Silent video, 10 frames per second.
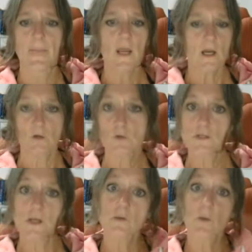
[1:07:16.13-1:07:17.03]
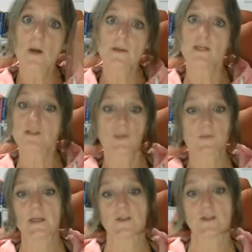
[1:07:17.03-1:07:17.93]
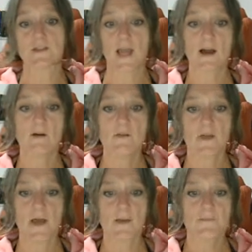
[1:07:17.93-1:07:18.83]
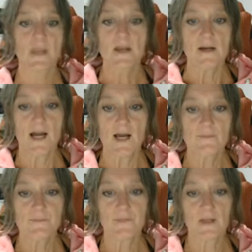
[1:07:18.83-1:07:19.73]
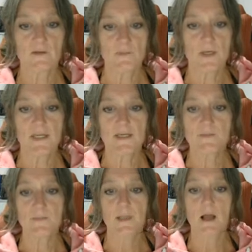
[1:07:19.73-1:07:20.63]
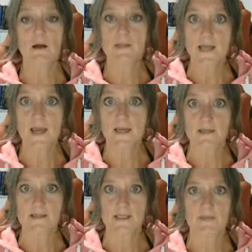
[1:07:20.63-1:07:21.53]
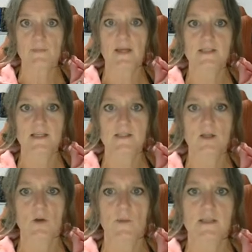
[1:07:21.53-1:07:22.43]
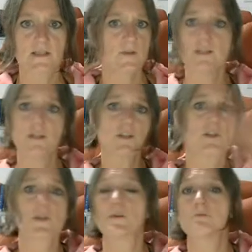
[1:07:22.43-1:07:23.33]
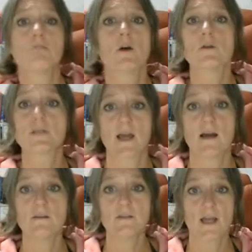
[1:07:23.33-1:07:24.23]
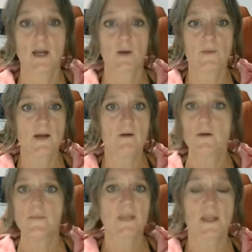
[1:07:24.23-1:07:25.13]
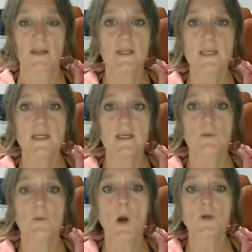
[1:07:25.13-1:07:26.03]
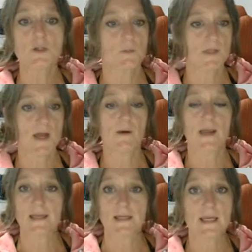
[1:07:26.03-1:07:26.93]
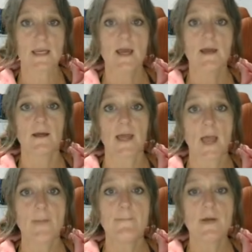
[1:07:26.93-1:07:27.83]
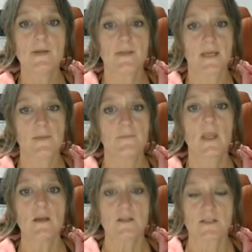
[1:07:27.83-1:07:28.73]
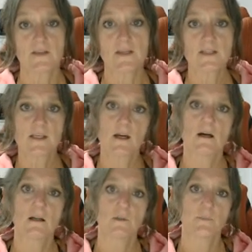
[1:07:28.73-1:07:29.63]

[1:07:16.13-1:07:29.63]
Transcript: And also the way that he just pitches it out there. I've put he is blasé as he makes his comments, so he just throws it out there without any emotion, without any empathy. So this girl,